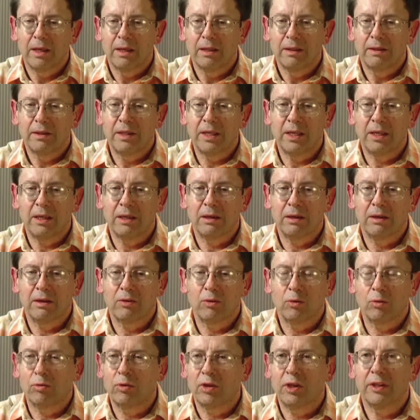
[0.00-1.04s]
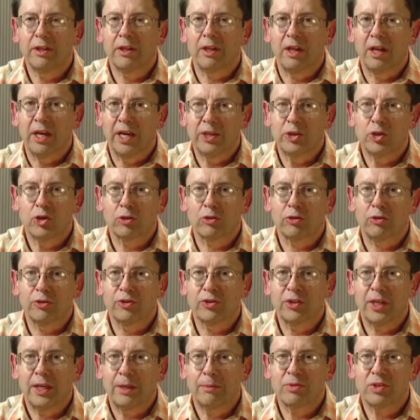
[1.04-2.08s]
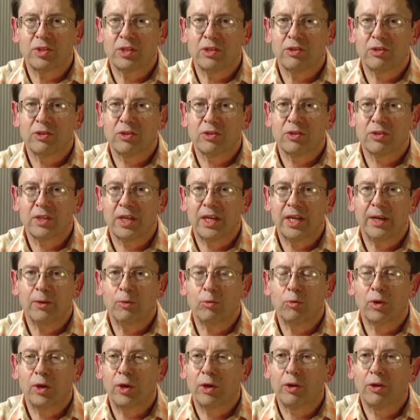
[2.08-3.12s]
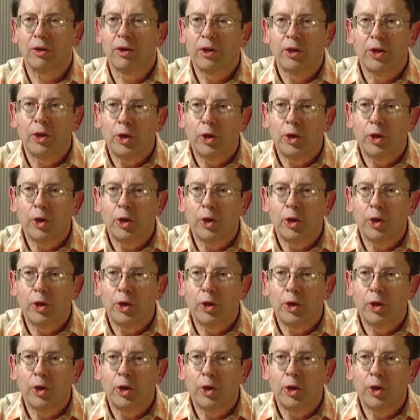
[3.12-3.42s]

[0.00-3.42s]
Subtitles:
then one of the logical steps is to say, well,